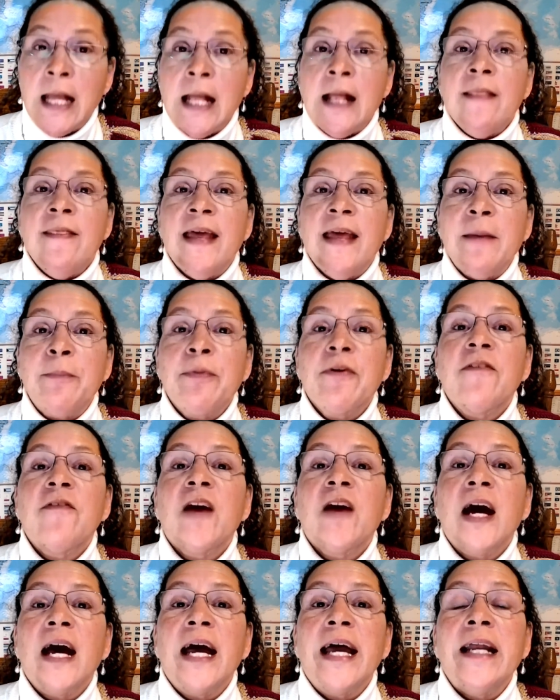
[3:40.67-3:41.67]
They
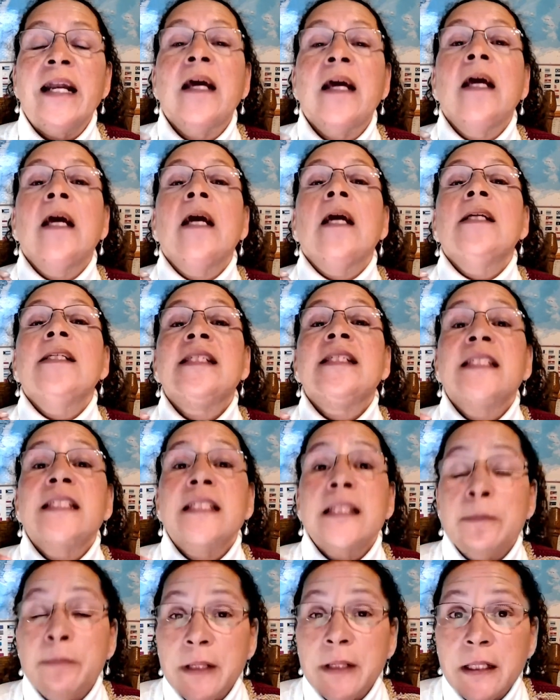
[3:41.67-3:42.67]
provide
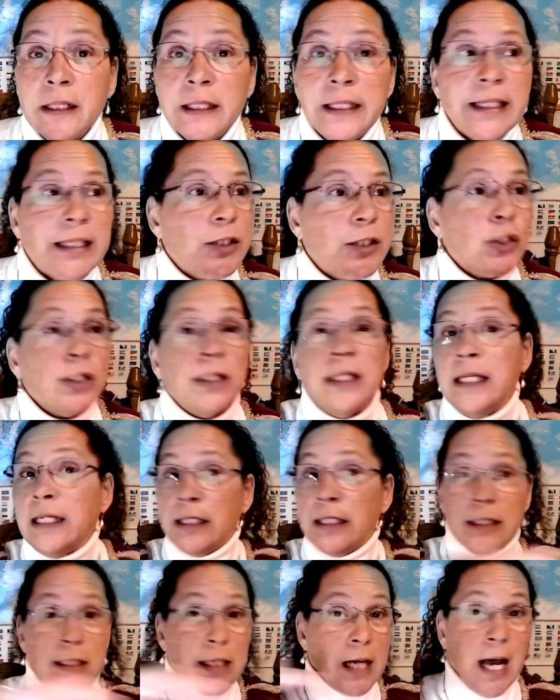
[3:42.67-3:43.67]
stability to the
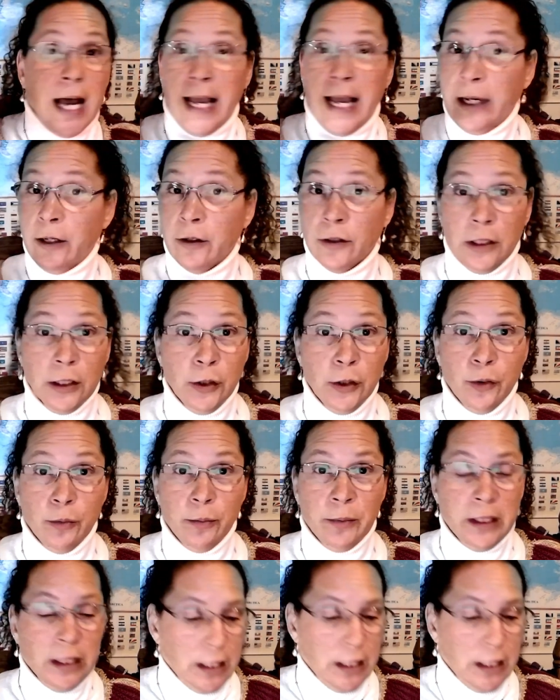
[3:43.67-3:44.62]
entire loom.